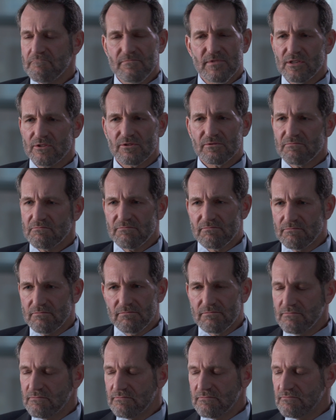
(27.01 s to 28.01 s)
There's
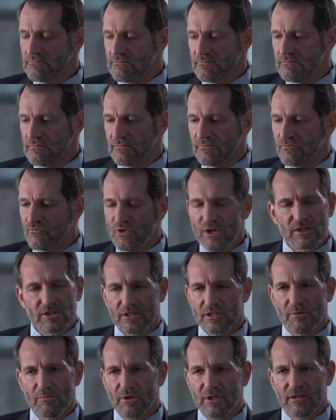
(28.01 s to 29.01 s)

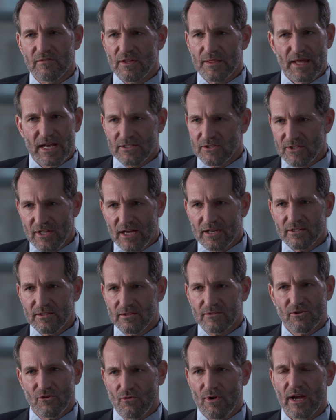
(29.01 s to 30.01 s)
reason to believe that that's not
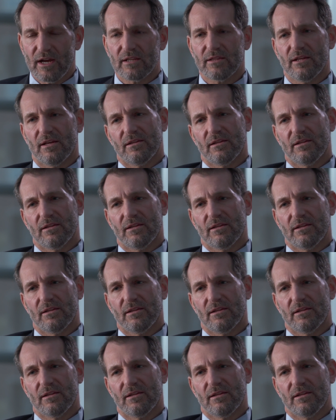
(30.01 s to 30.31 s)
correct,